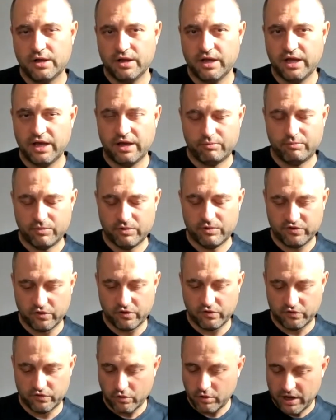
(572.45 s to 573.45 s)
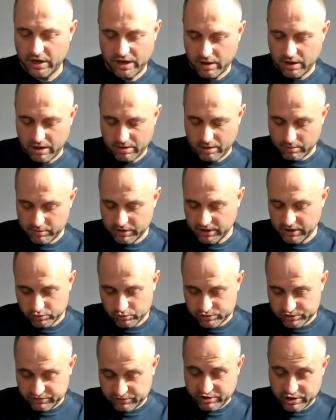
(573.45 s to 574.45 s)
Yeah. So I
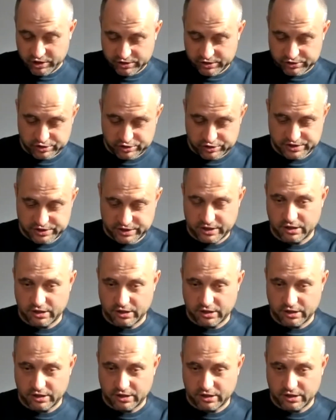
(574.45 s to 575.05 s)
was very interesting.